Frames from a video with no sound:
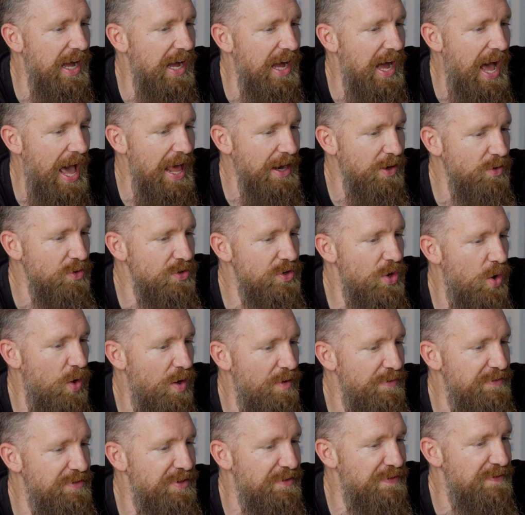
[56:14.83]
I
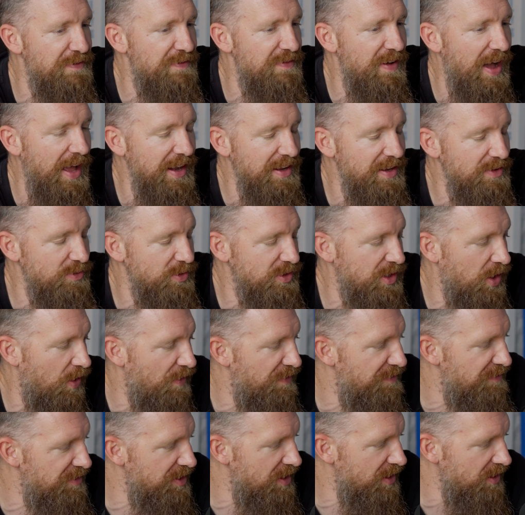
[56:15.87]
don't call it
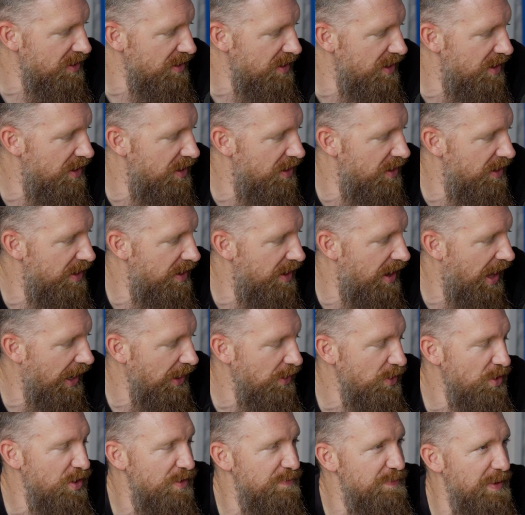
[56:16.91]
fear. I
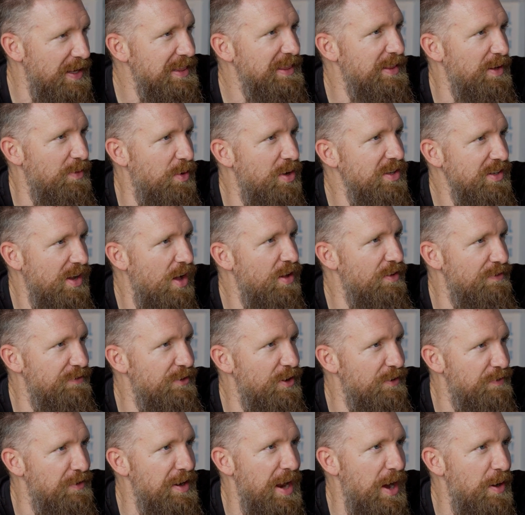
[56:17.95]
don't know if like we'll call it
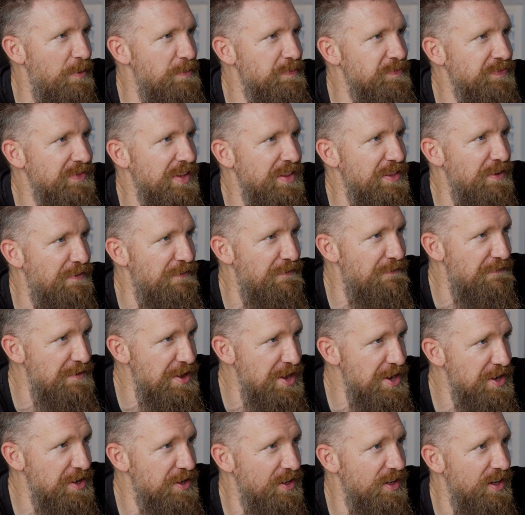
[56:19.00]
fear for now. The
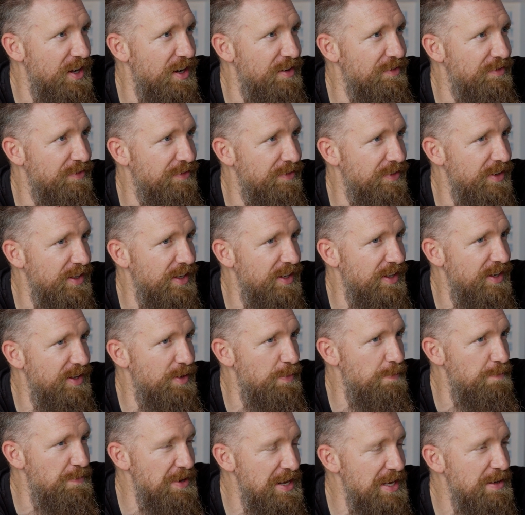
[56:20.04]
fear of
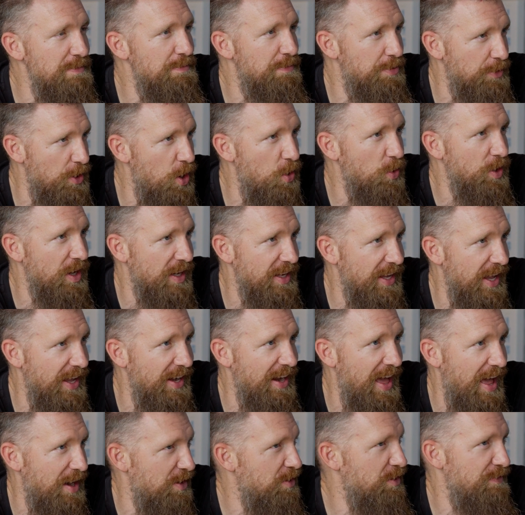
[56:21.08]
being broke again.
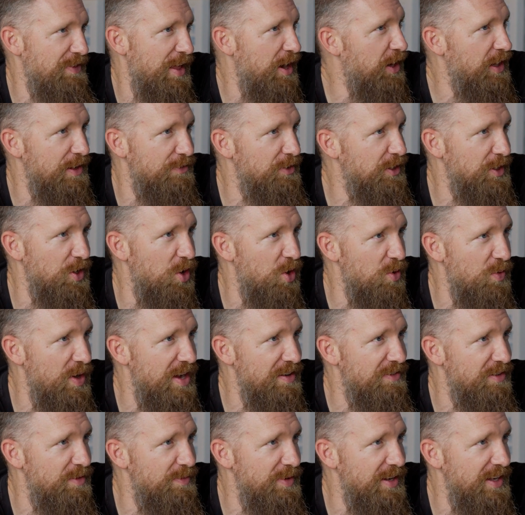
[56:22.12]
I don't know if that'll ever go away
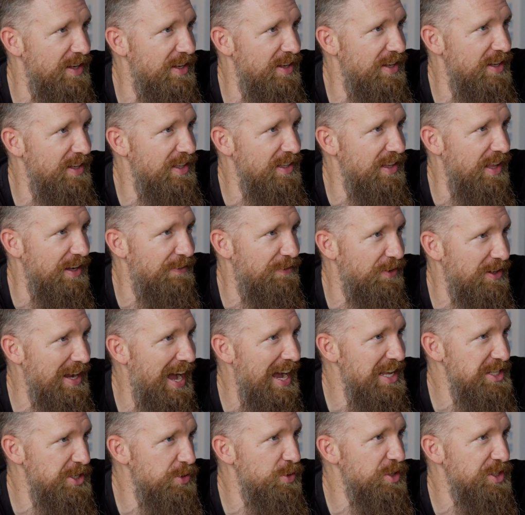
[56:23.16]
for me. Yeah. Like for
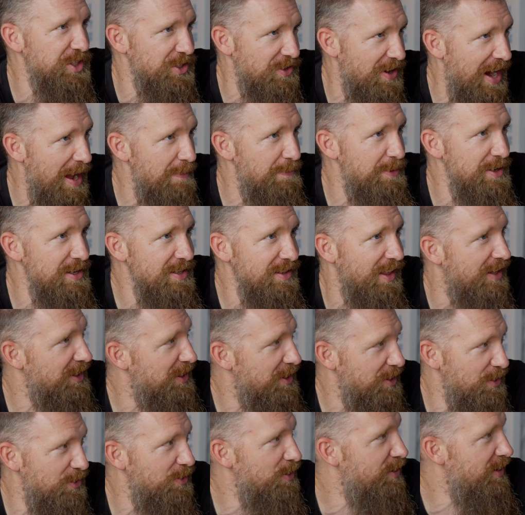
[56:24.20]
guys who are scrappy, like
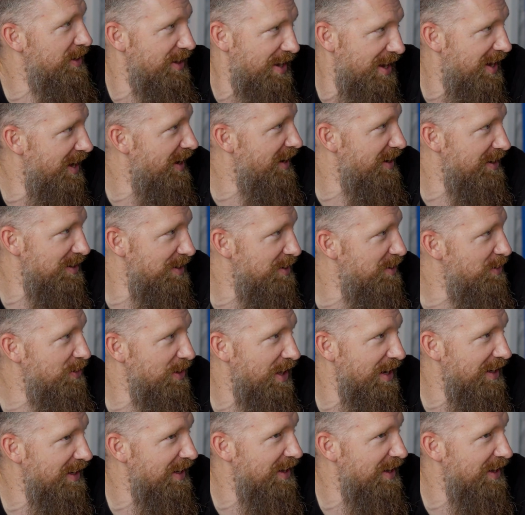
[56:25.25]
you and I and you, like,